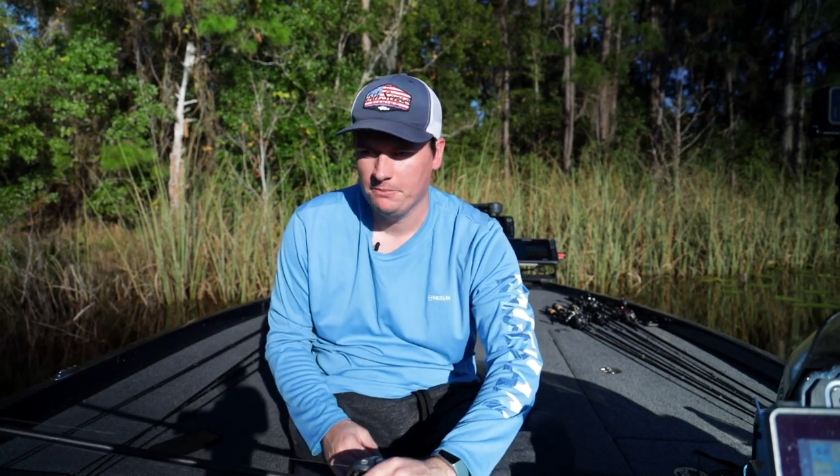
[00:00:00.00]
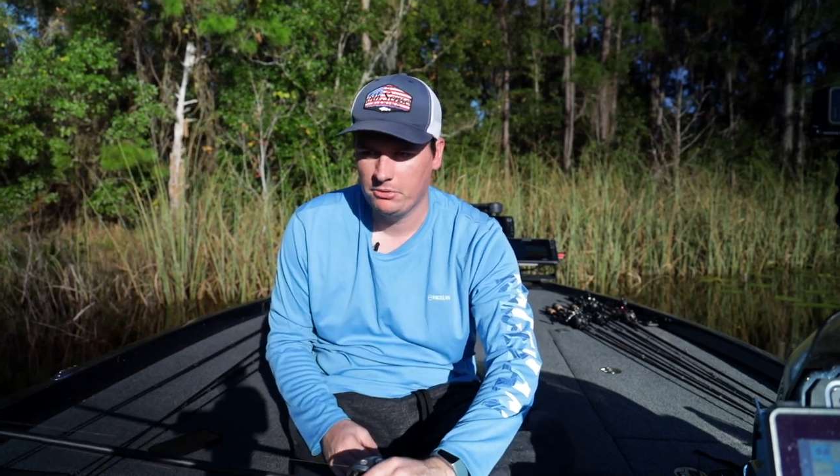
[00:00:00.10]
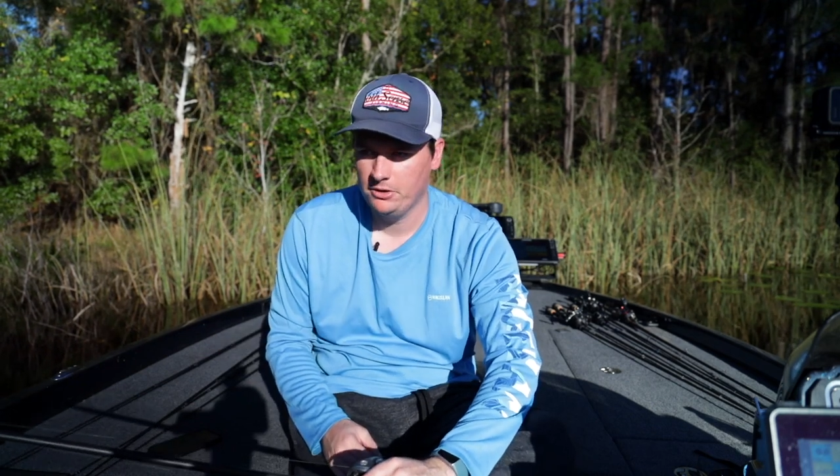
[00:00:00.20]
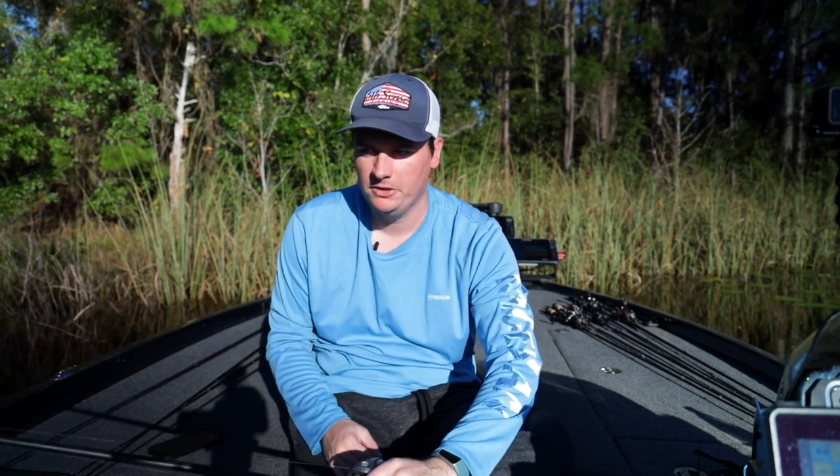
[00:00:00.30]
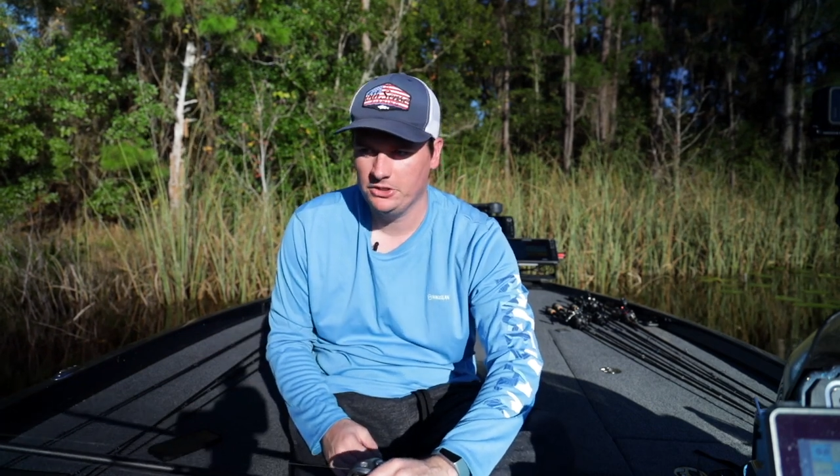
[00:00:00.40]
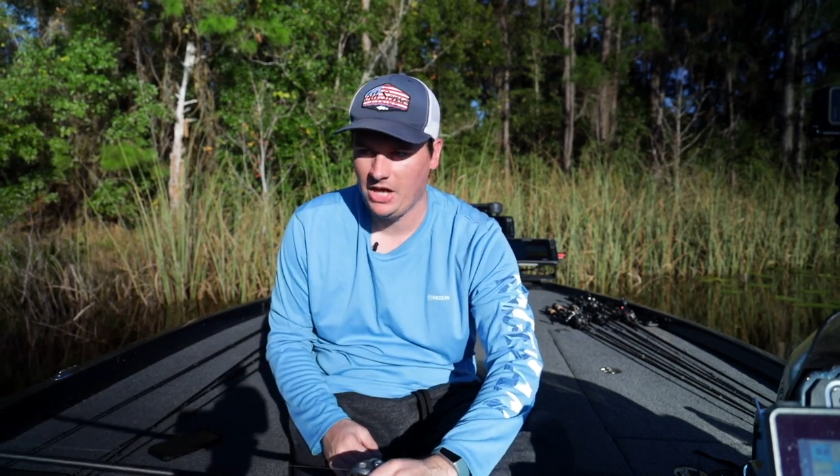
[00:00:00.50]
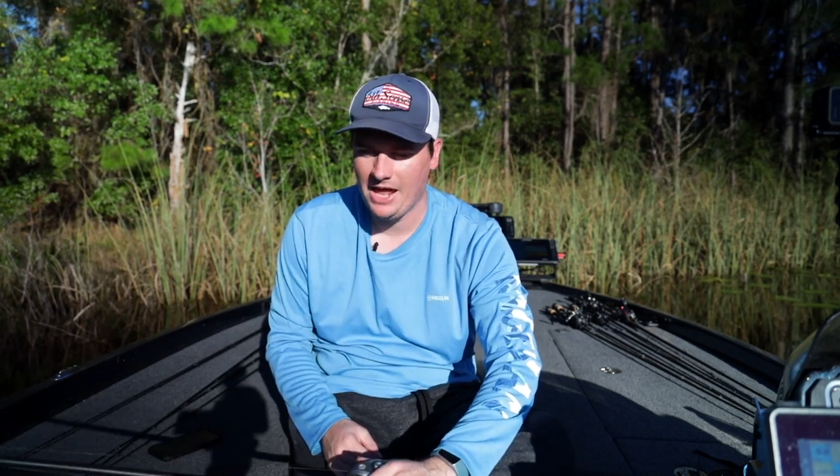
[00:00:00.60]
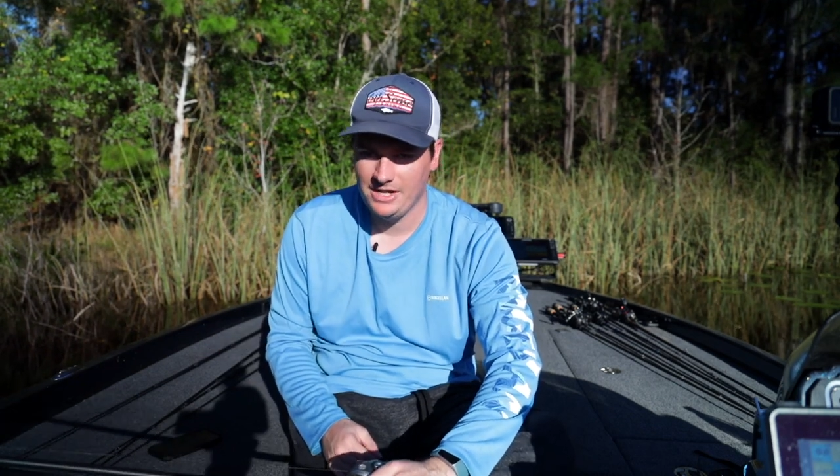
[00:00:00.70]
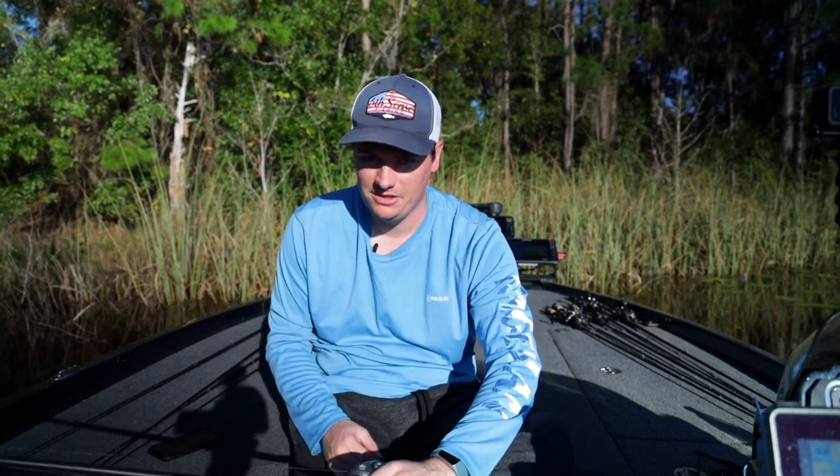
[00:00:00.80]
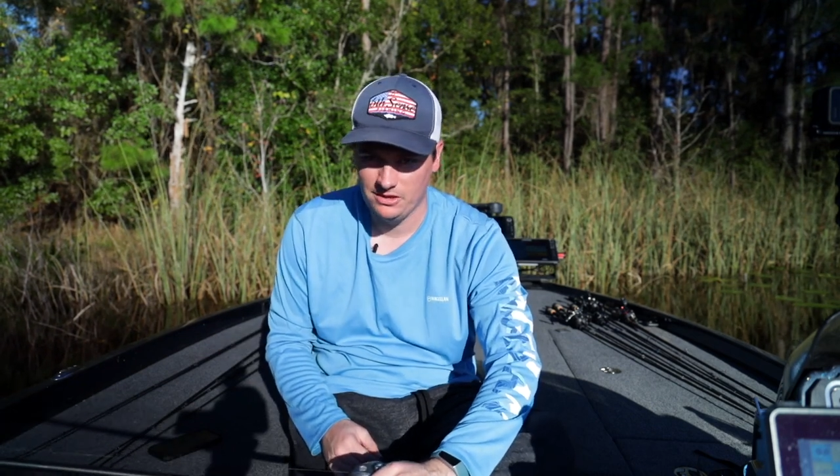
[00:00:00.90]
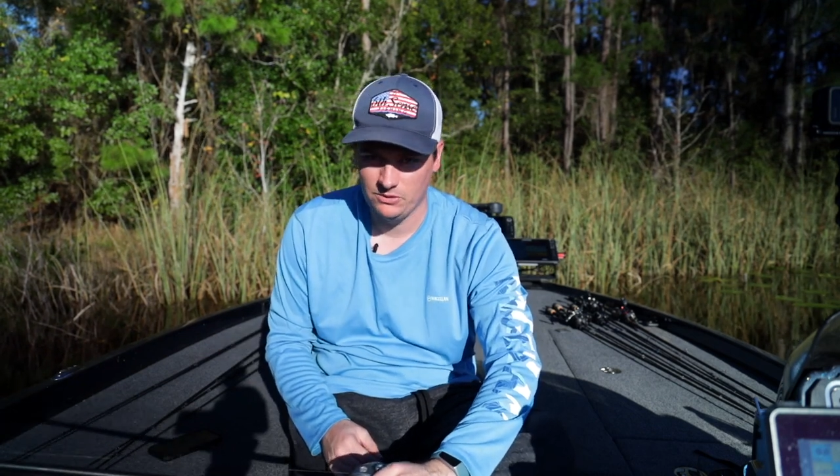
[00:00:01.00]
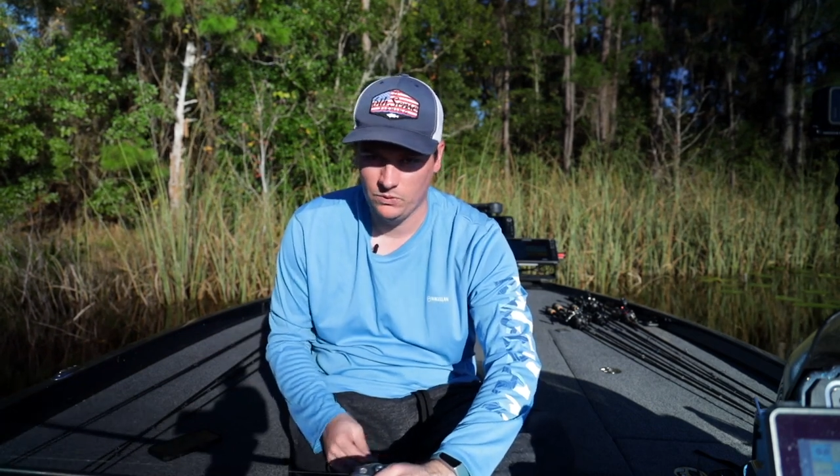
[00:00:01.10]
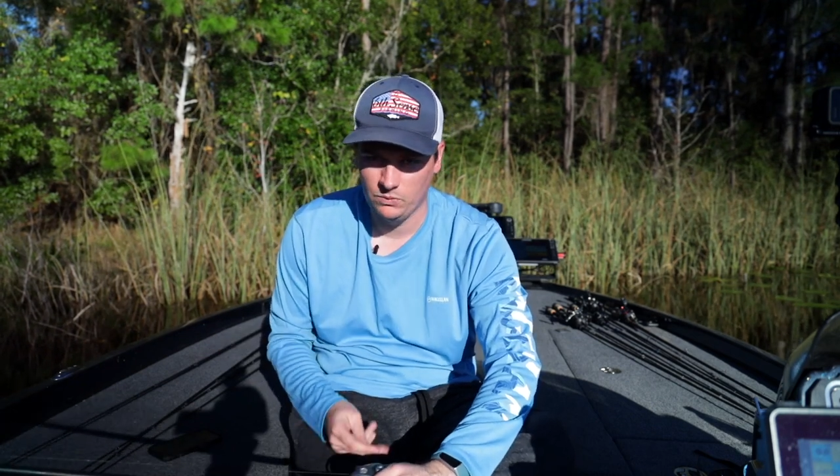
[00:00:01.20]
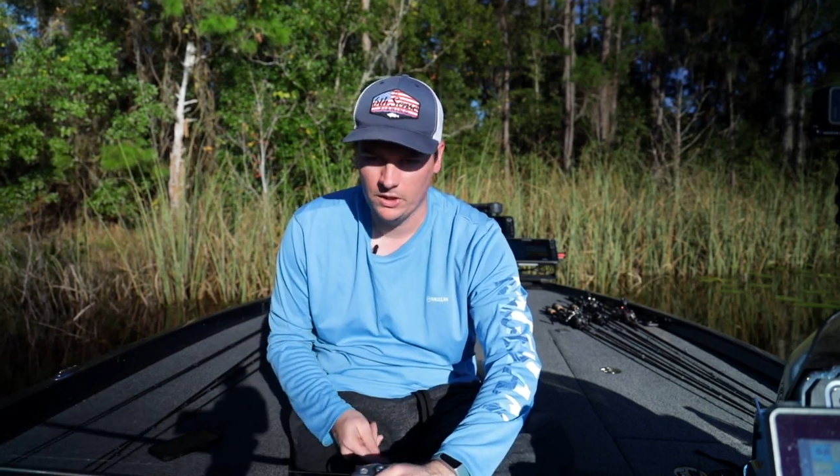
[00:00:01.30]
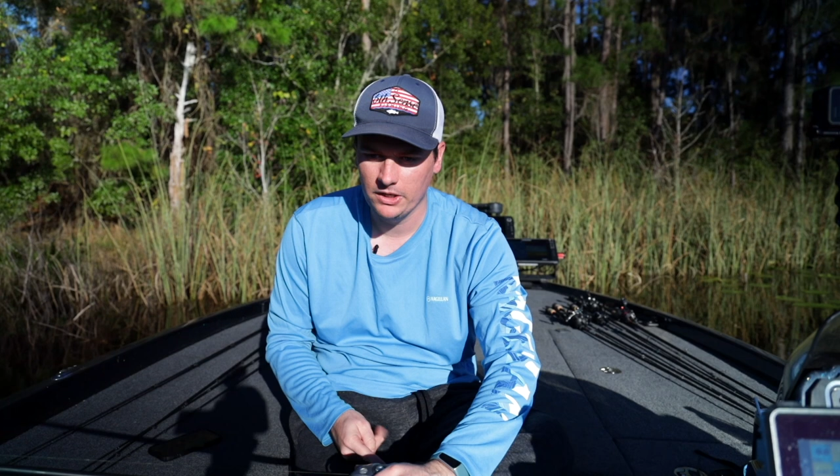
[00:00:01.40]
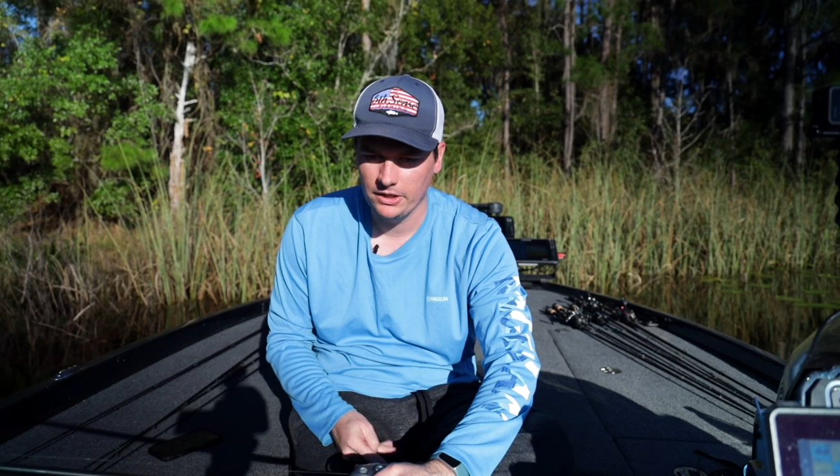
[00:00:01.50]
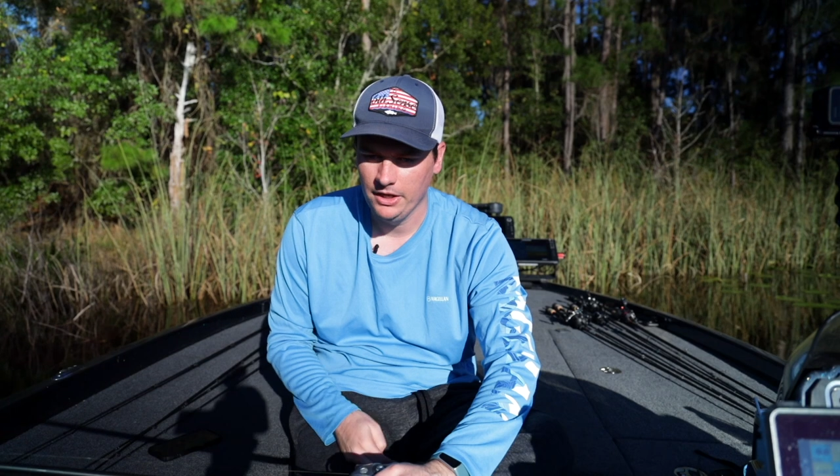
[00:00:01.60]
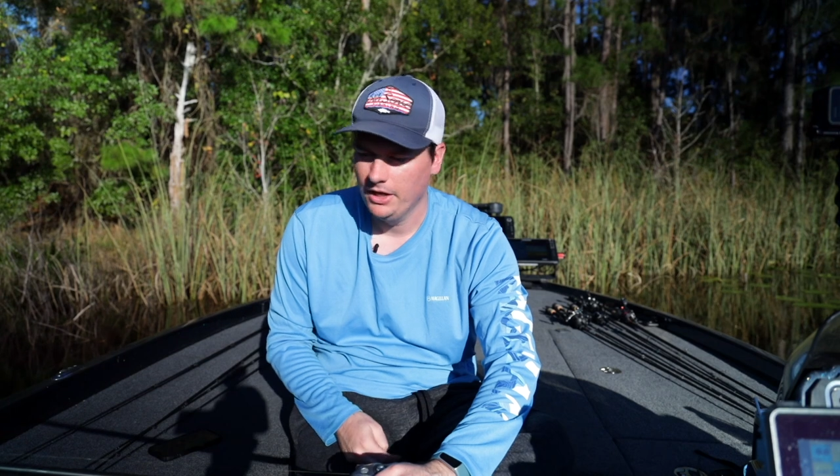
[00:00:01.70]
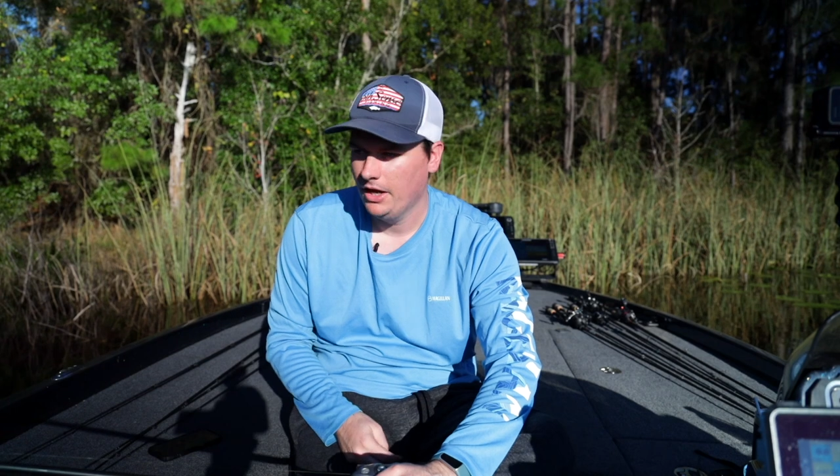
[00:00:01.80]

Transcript: Pretty much anything will work.